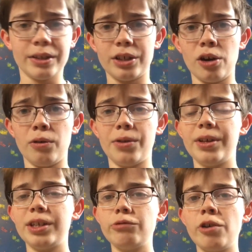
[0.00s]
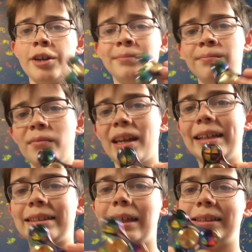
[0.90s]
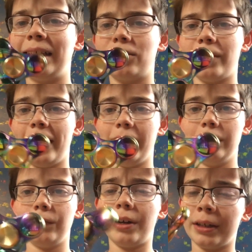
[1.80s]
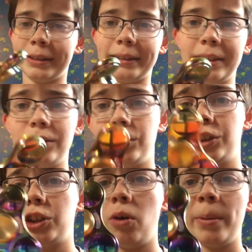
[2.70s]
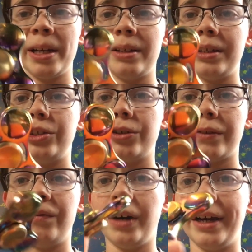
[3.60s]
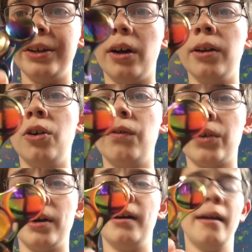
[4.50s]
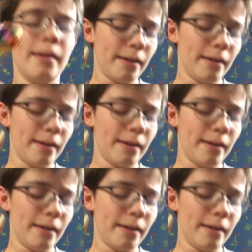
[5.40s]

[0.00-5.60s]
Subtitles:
So this one, it's not that creative, honestly. There's so many of these you can find all over.